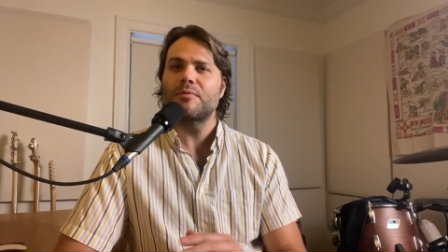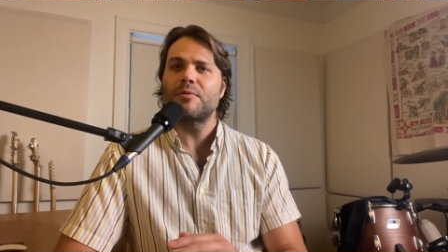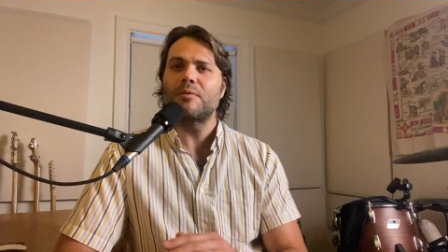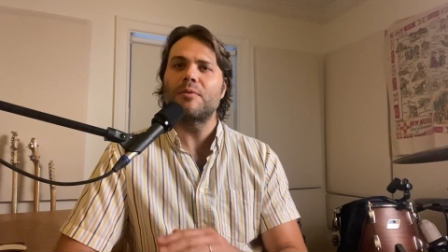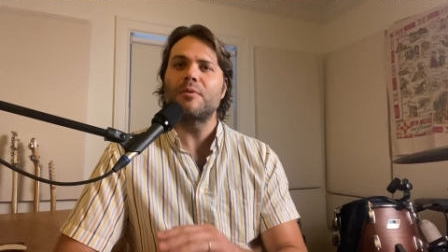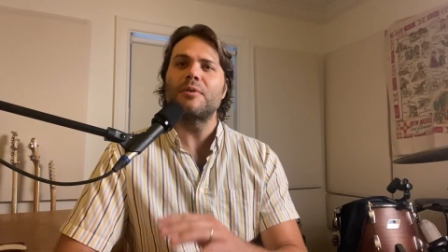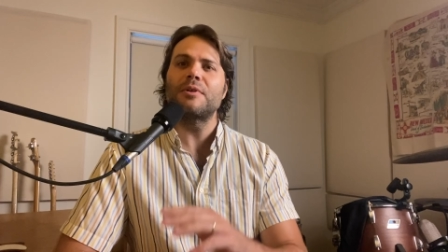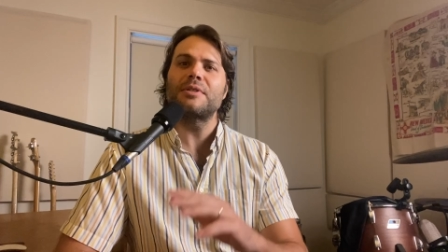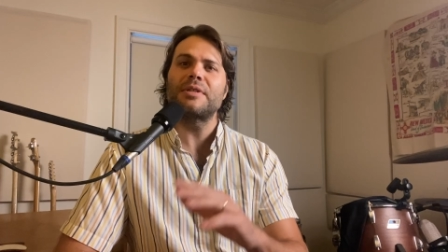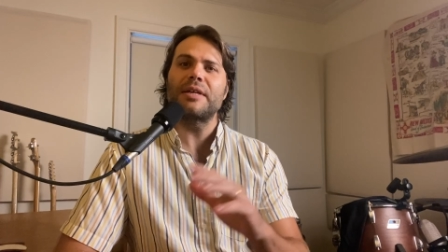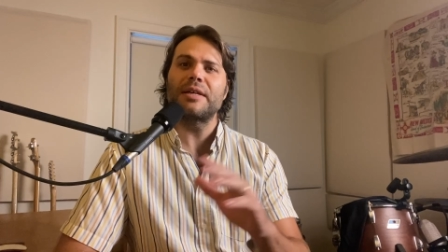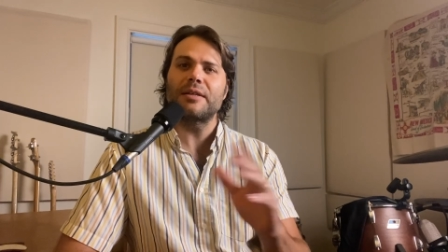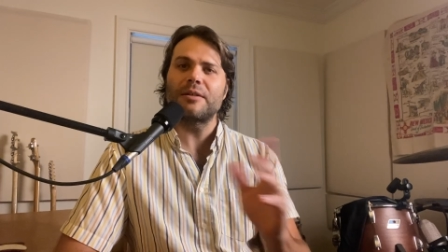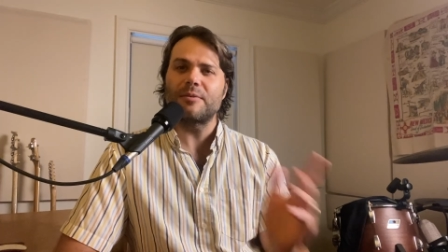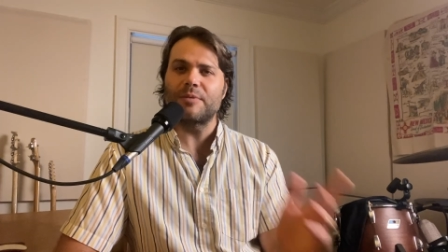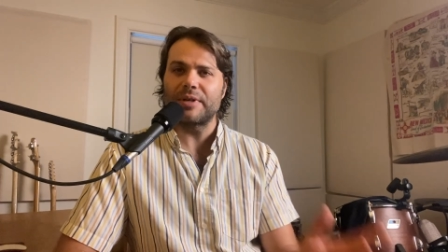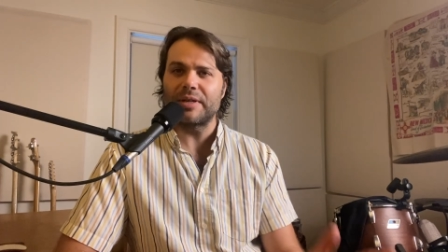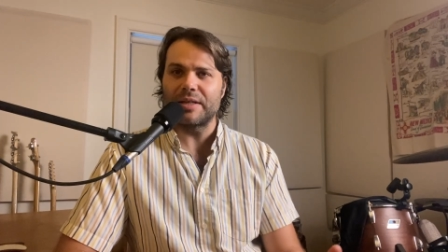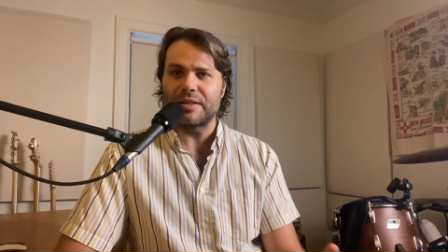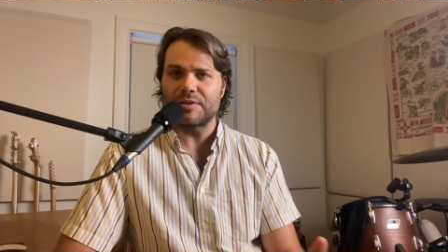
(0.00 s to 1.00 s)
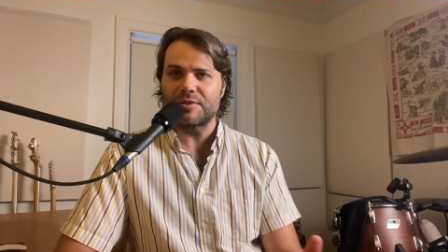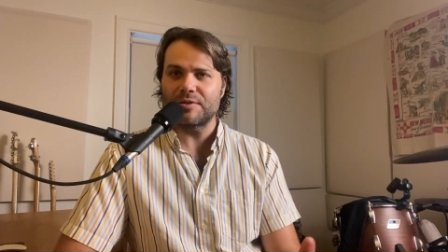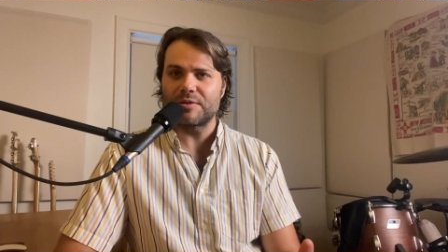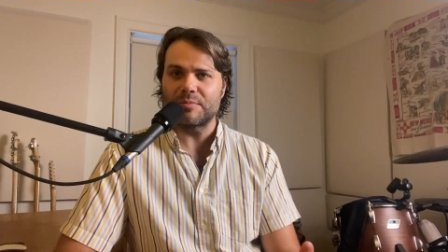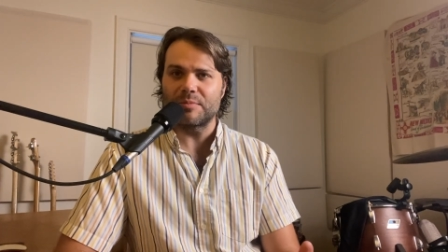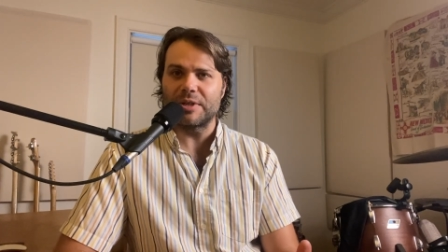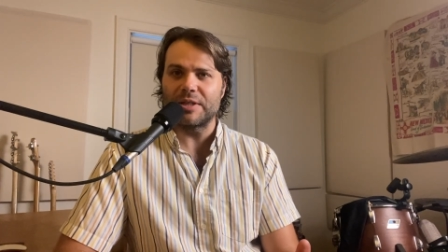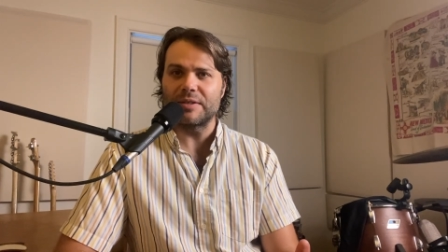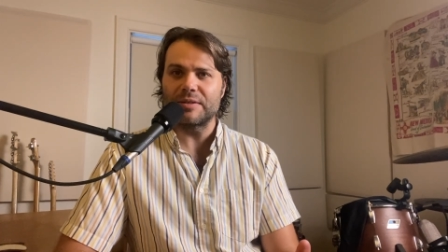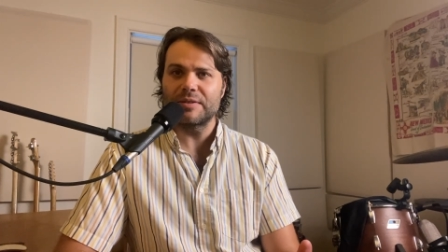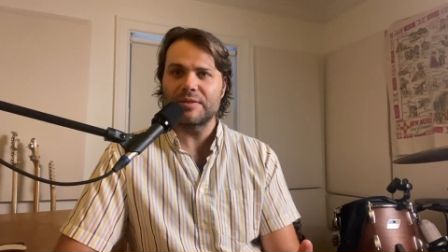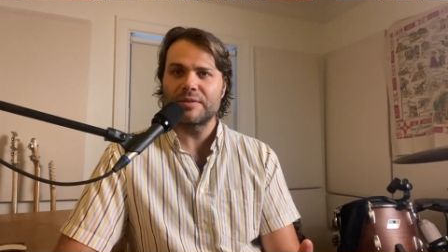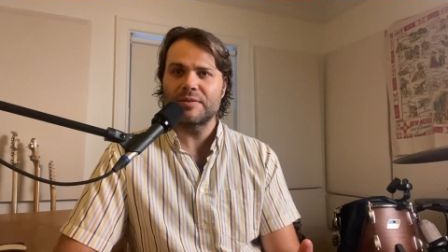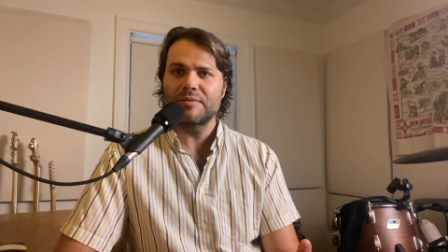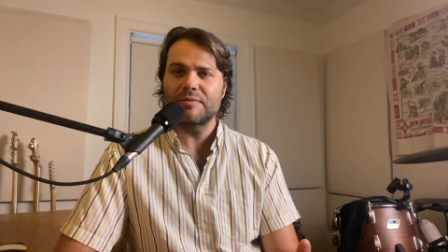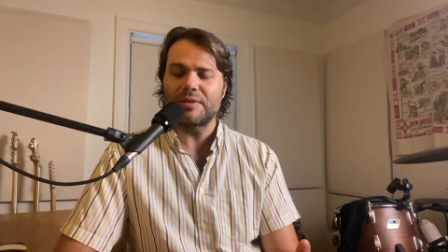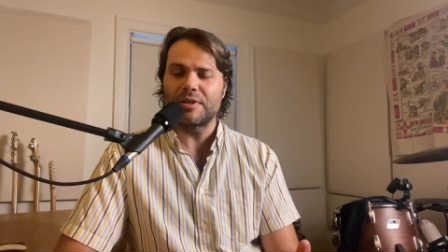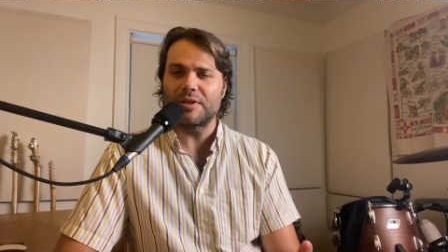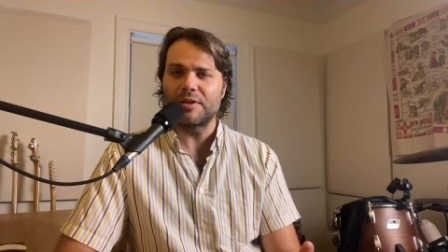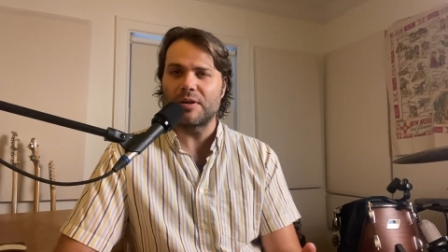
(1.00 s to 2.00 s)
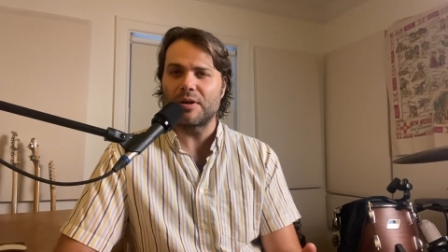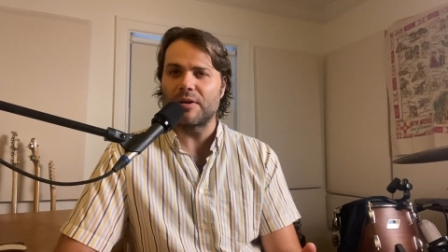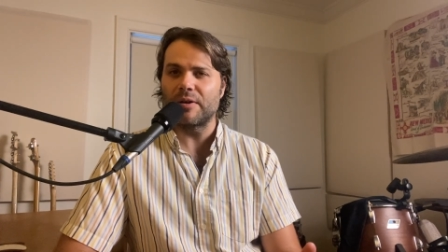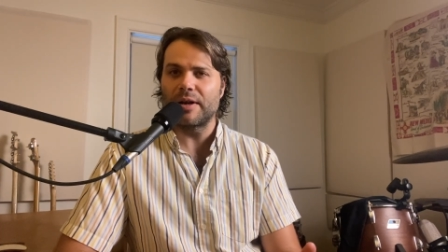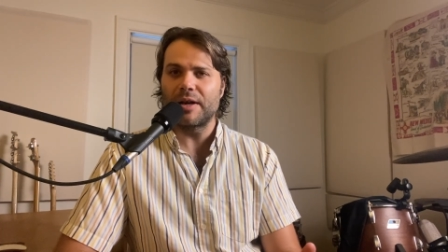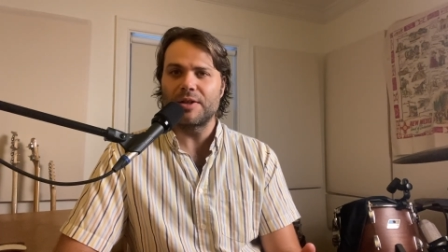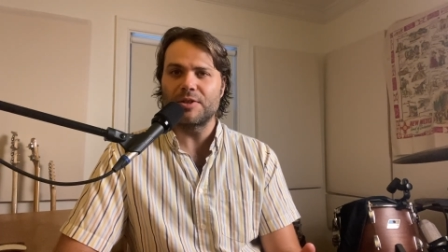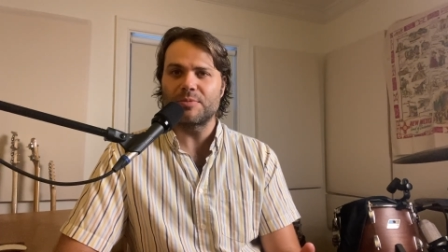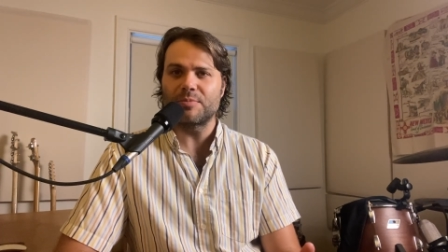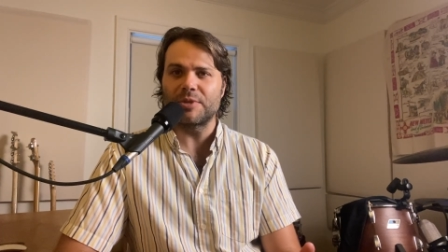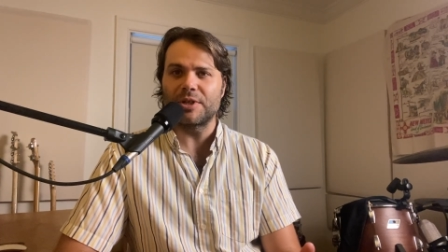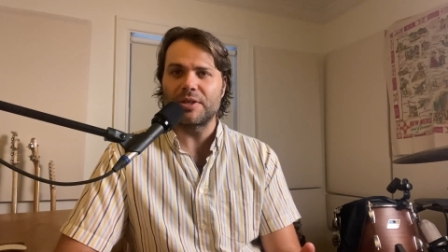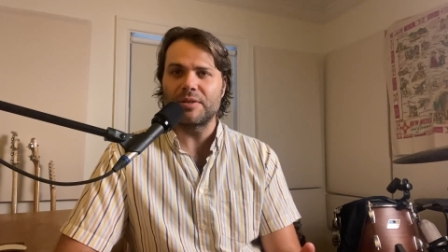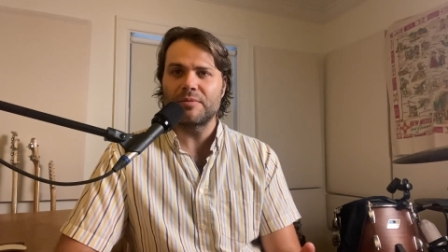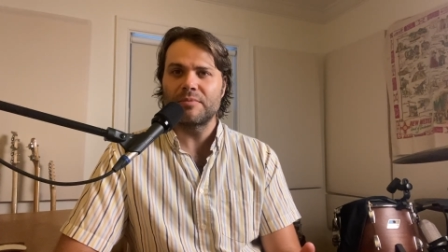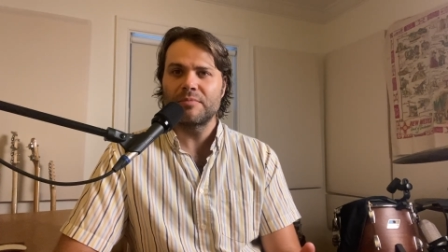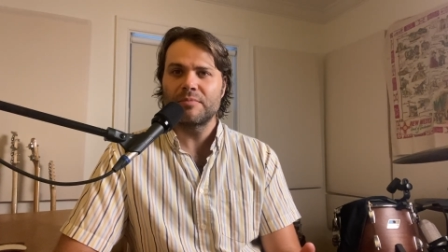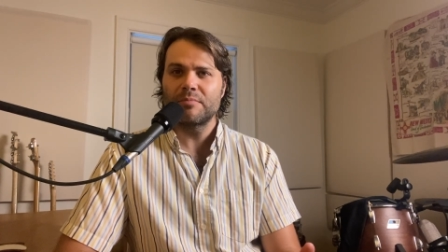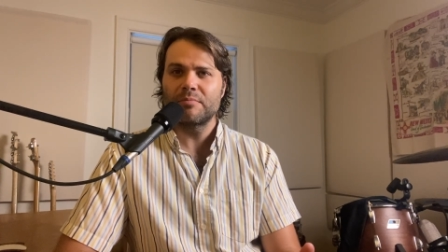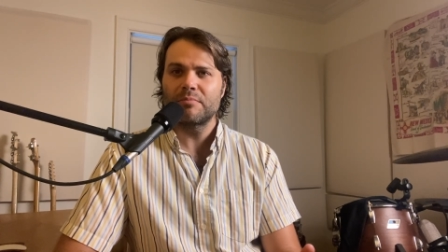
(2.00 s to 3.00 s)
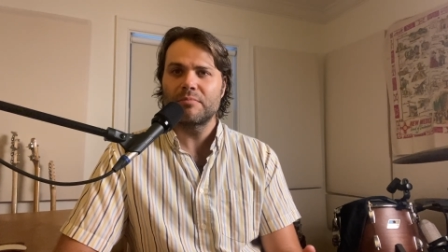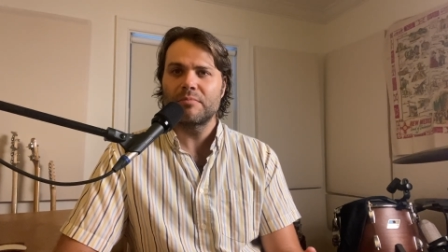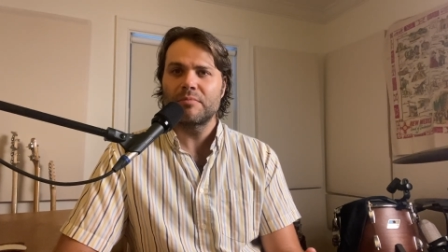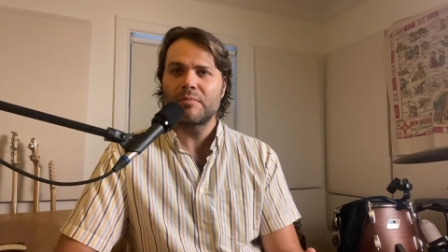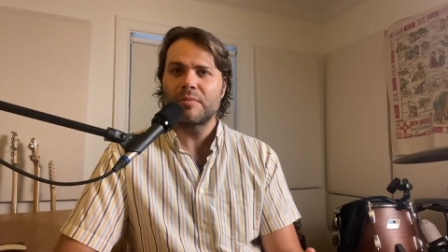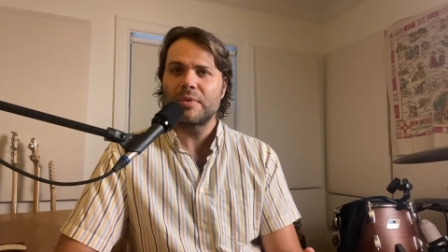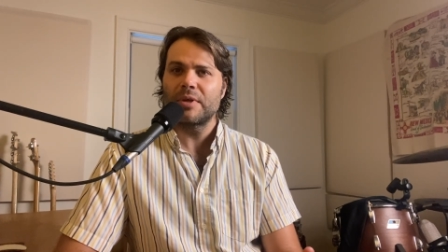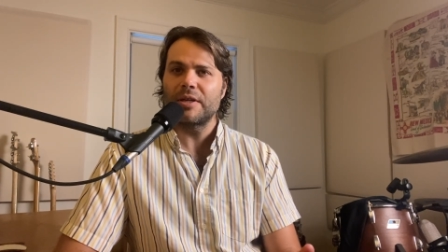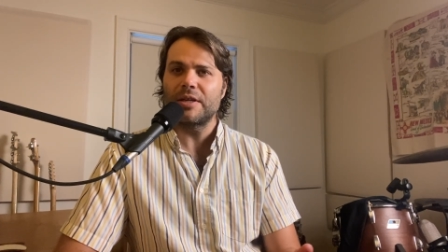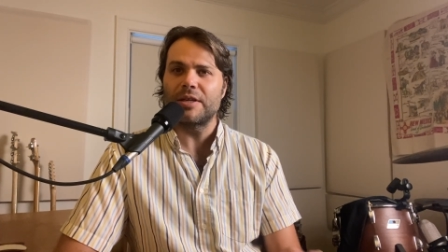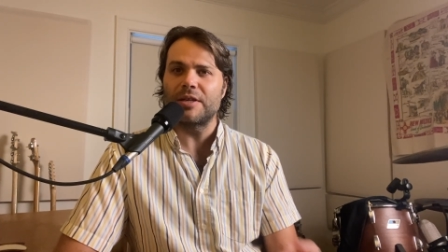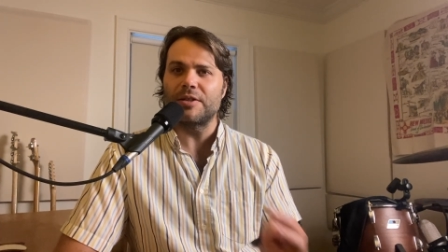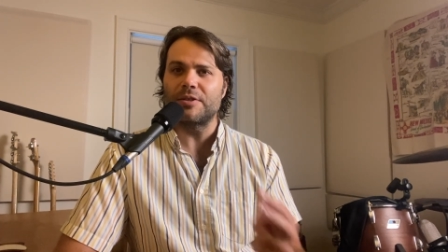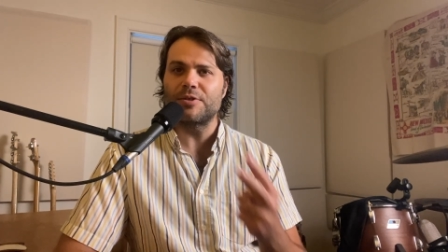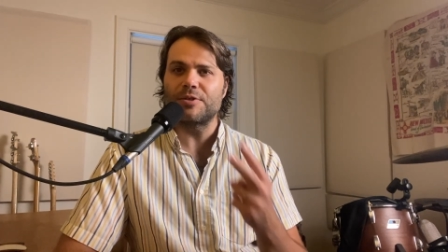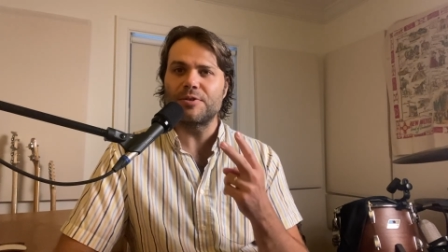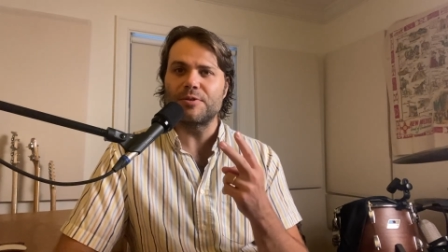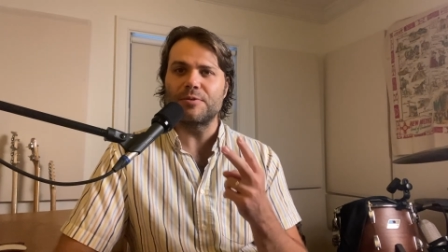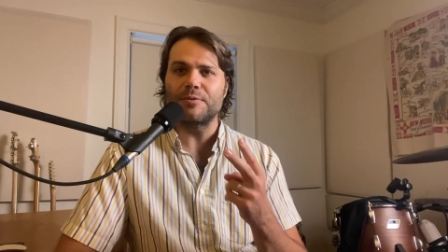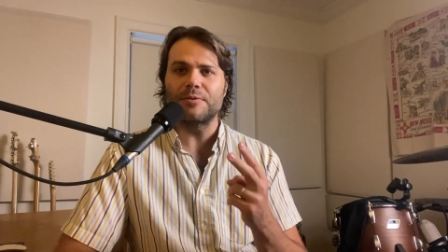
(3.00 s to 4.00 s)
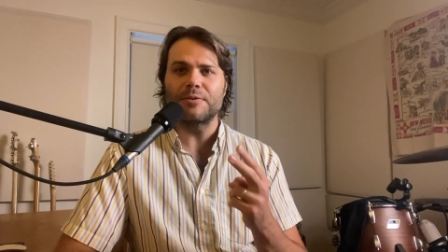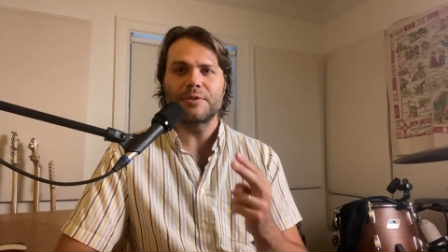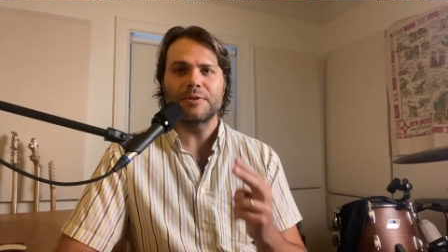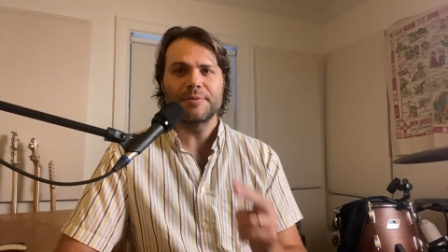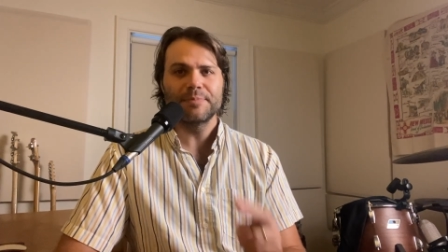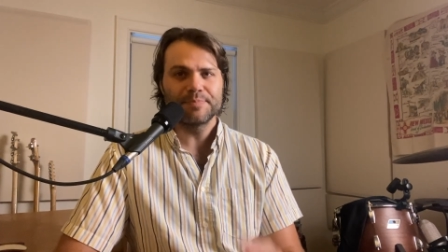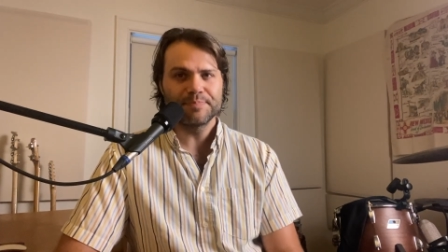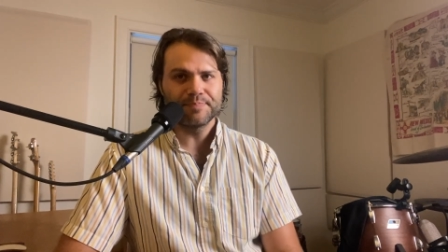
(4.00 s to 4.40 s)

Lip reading: or take away instruments in their arrangement in twos.